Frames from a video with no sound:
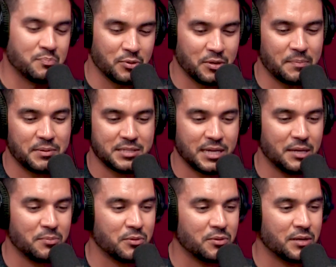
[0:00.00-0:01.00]
put up a
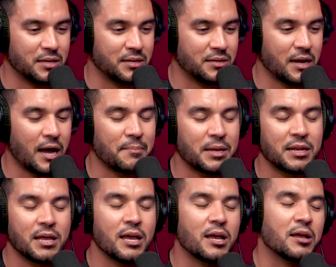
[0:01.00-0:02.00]
table, and I
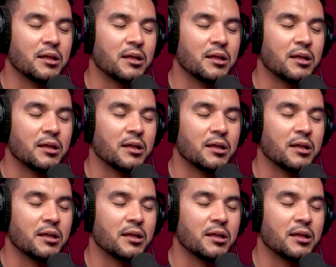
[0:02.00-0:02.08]
mean